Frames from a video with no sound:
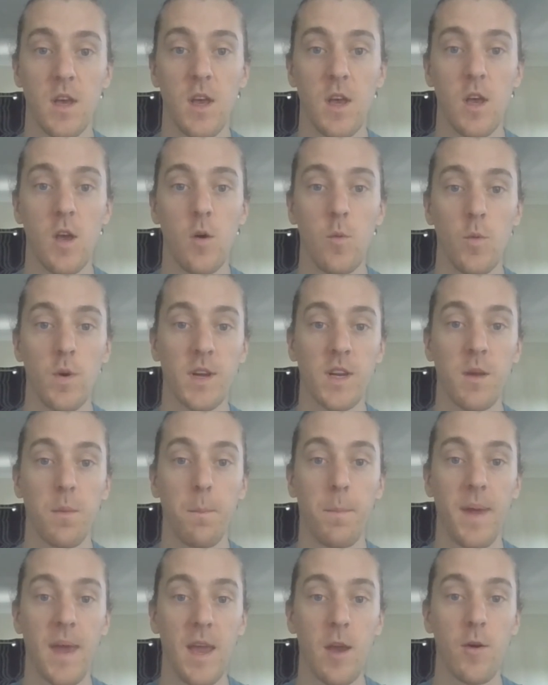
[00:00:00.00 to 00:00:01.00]
When
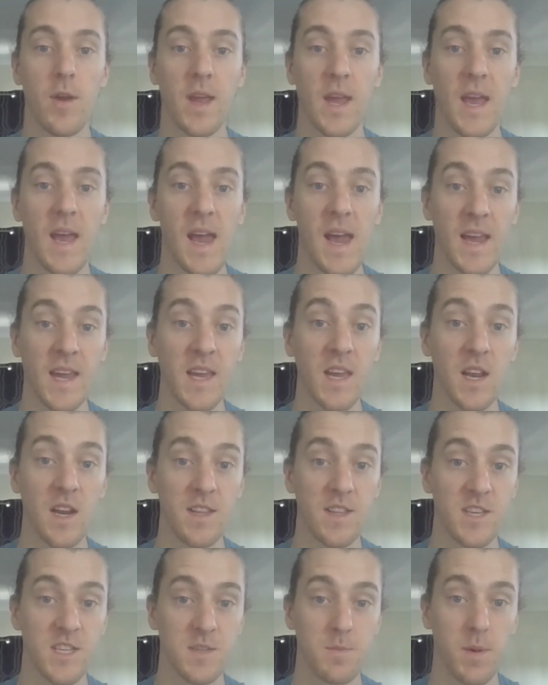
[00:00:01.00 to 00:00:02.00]
comparing angular
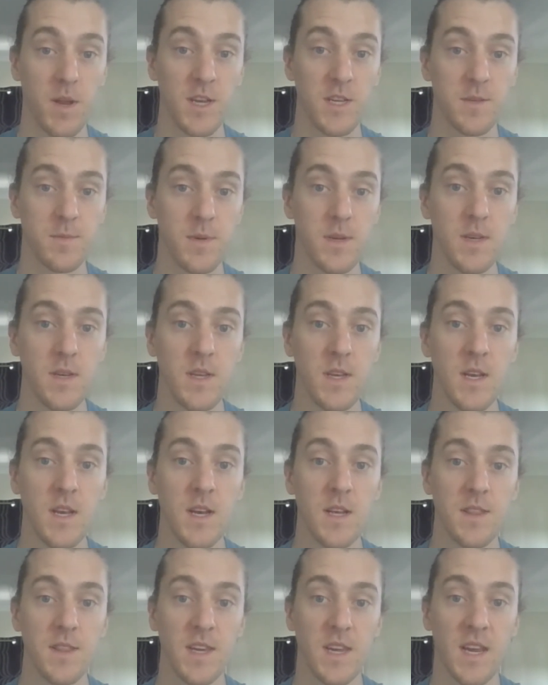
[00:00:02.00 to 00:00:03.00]
displacement,
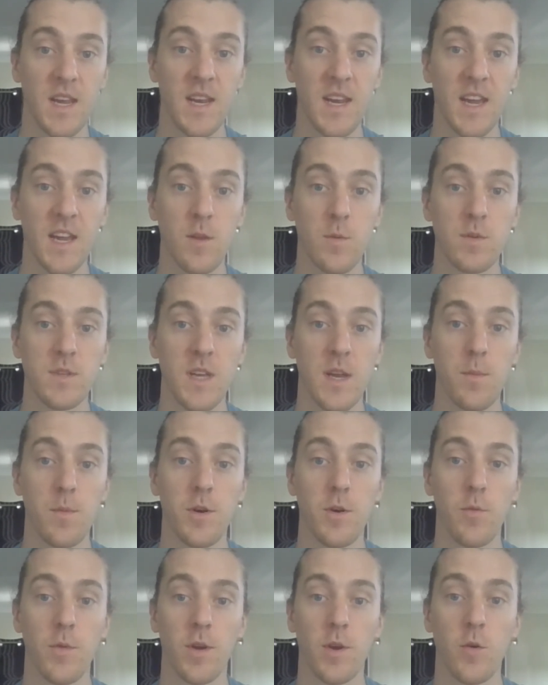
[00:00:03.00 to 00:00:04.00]
the Kinect was able to
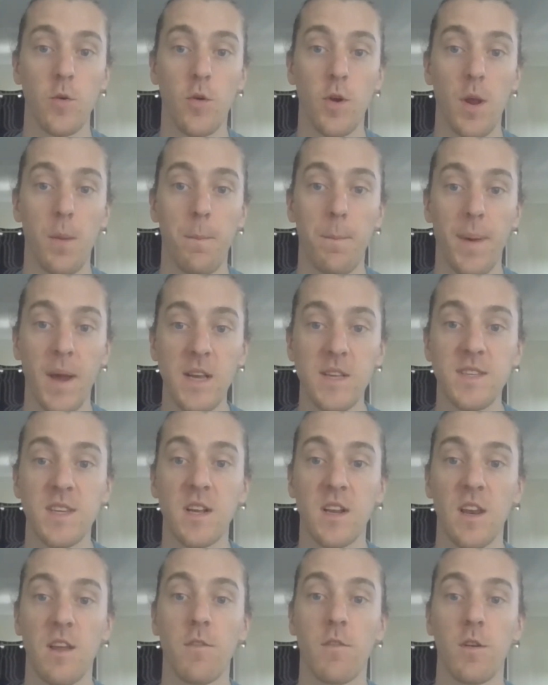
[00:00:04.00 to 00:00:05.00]
record a basic
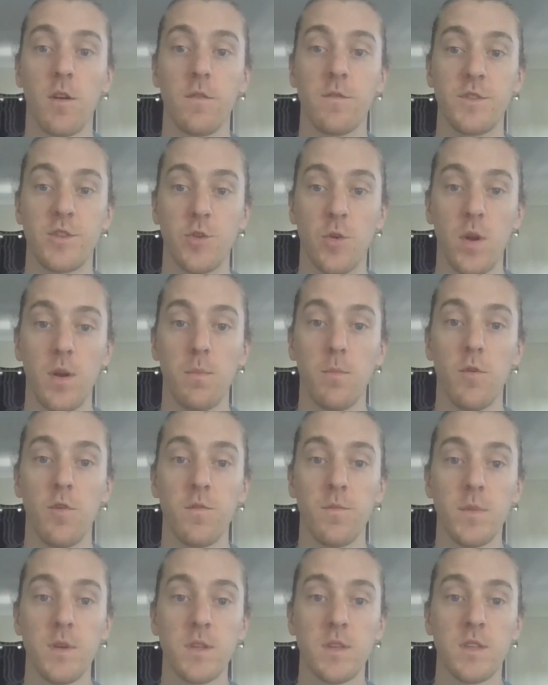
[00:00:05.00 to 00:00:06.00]
level of joint
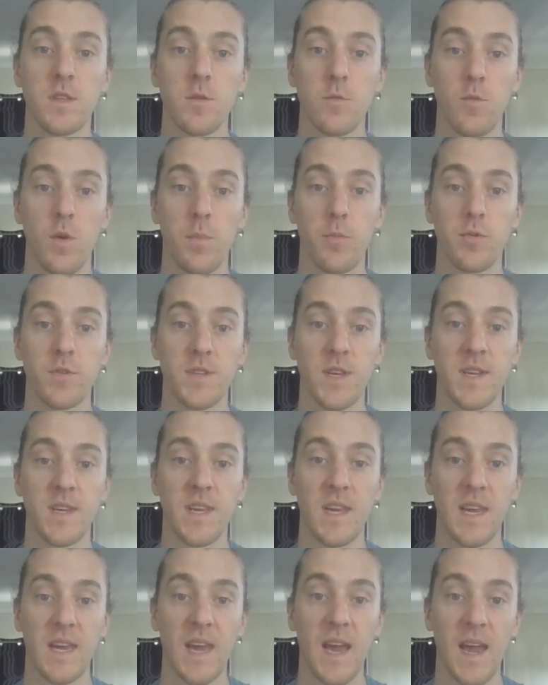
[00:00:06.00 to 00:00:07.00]
movements representing
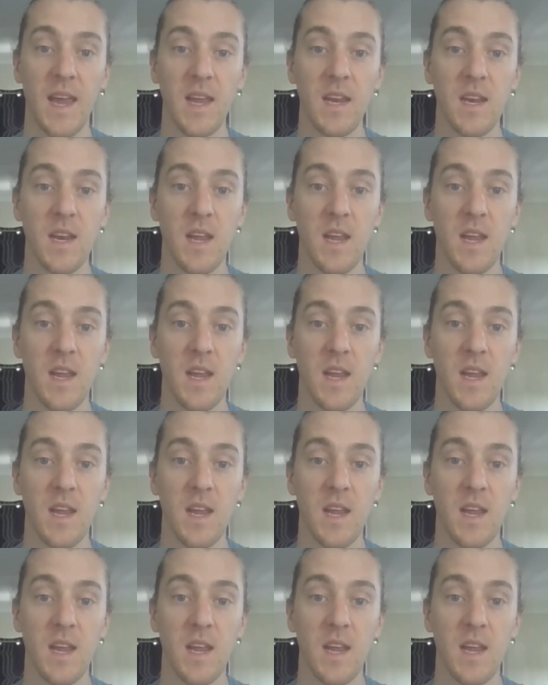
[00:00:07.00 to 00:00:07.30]
gait.